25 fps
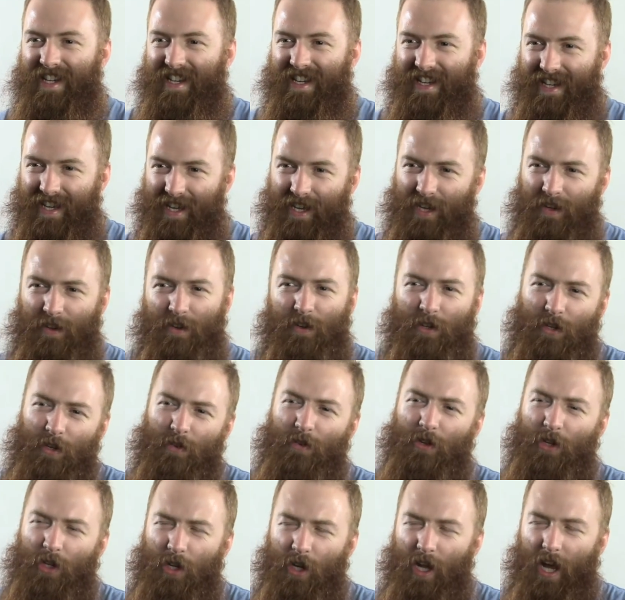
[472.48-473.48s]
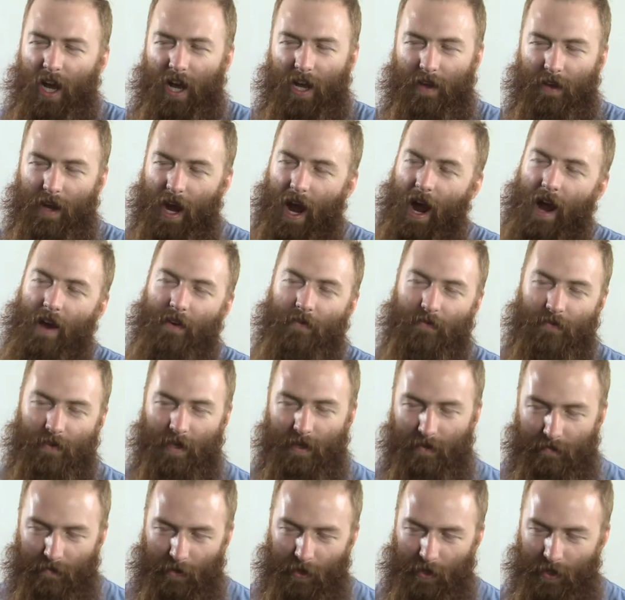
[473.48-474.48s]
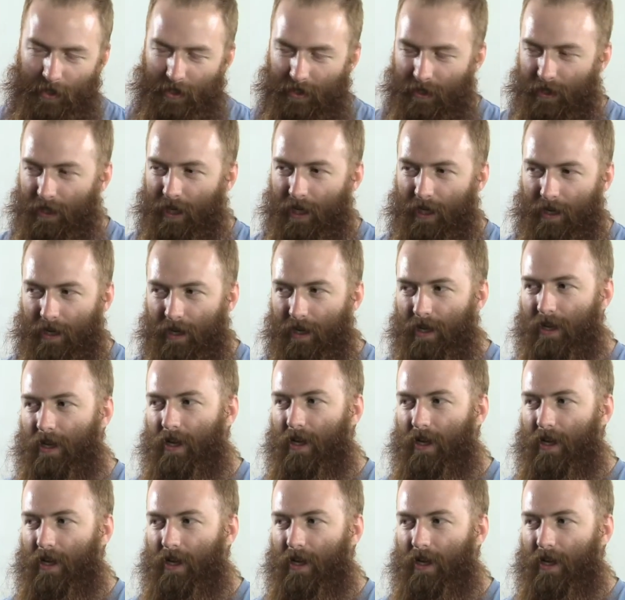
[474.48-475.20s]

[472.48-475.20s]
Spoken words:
You should. I feel personally that,